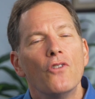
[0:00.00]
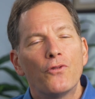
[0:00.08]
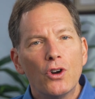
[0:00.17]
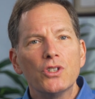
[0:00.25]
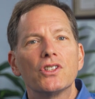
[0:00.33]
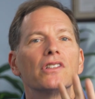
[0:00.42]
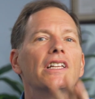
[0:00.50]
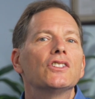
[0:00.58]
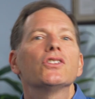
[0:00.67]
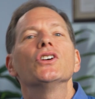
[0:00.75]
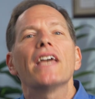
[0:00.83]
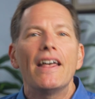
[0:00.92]
First,
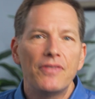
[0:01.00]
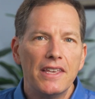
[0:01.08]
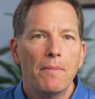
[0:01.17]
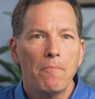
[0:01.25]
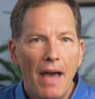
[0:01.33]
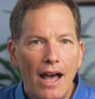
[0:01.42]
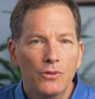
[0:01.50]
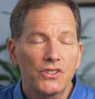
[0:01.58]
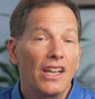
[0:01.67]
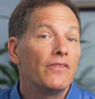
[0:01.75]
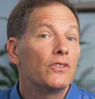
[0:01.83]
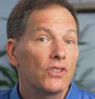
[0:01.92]
let's look at the
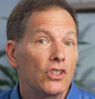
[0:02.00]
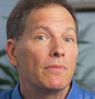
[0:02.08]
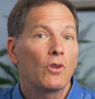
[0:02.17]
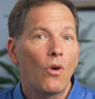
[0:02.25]
amounts and sleep